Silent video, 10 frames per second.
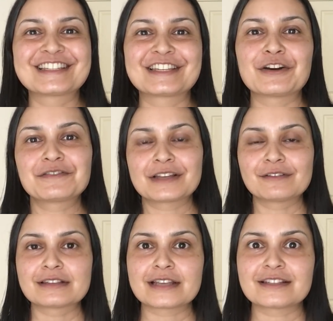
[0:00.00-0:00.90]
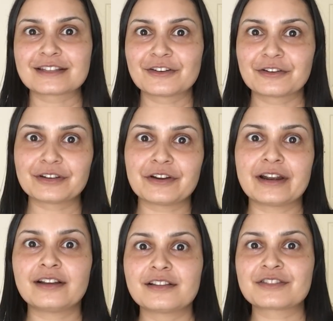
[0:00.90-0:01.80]
So if someone says, you know, your
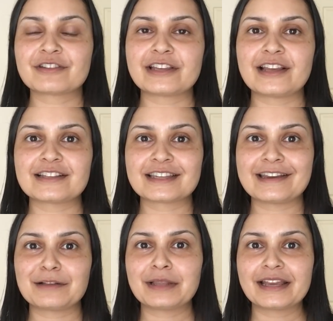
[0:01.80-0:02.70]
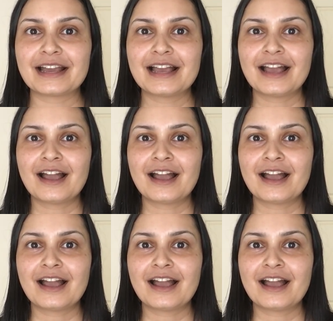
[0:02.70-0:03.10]
hair looks really nice today, I'll be like,